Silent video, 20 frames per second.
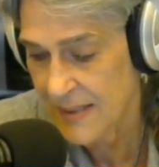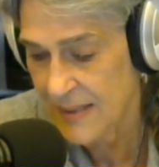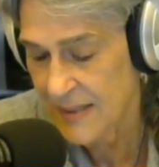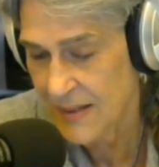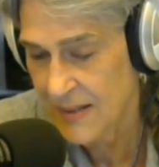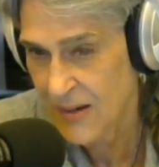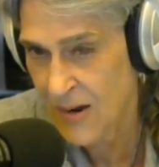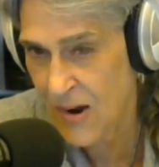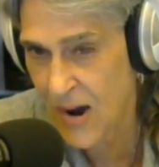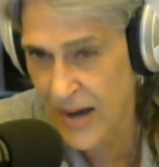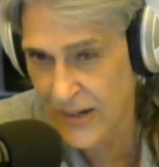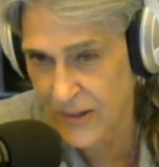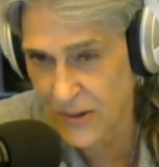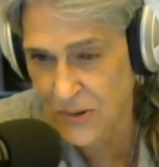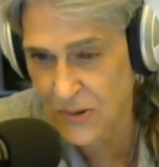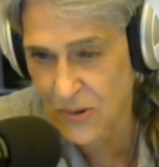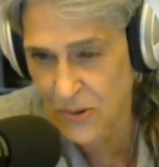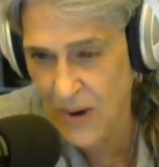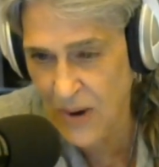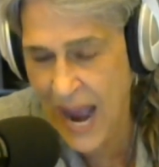
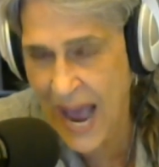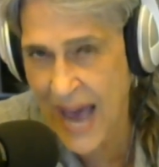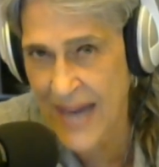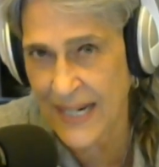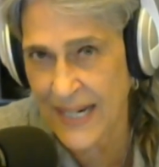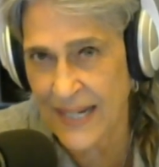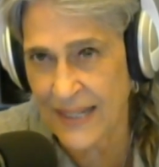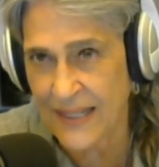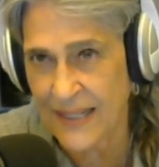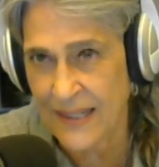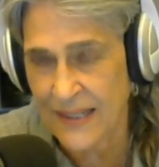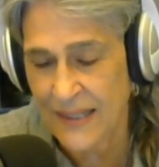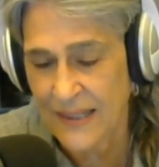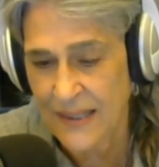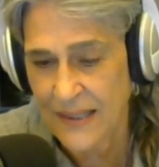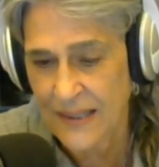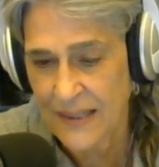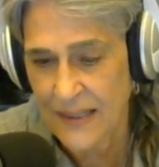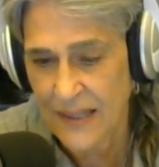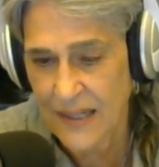autocratic,
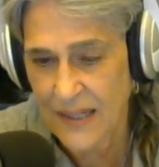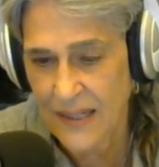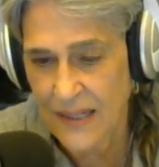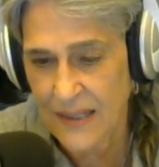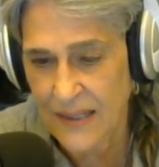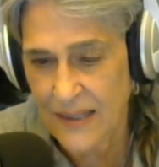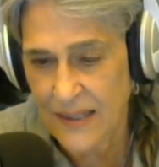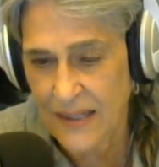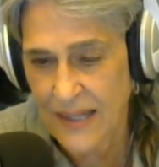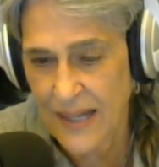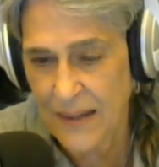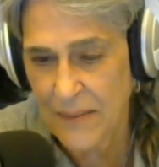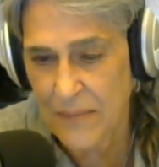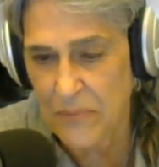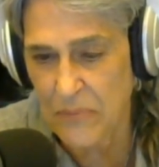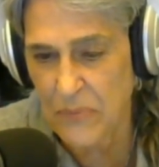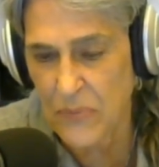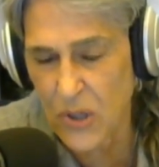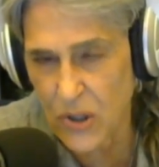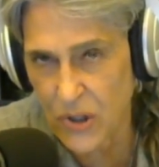
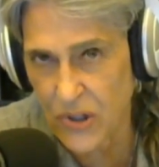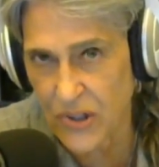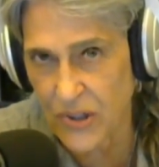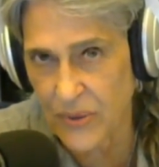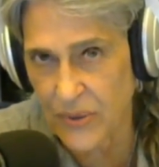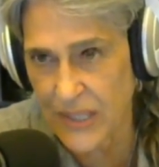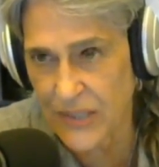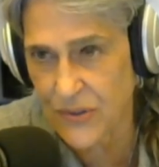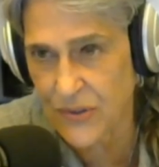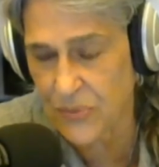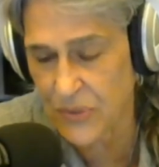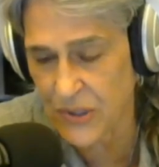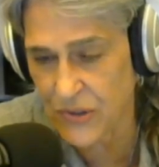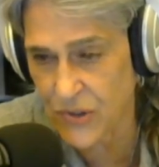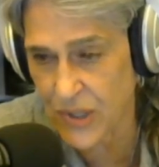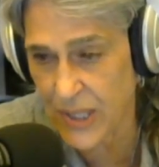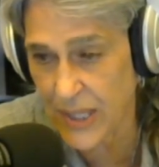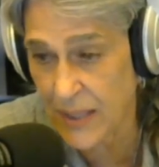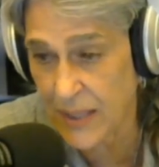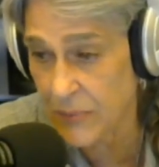murderous
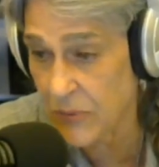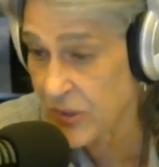regime,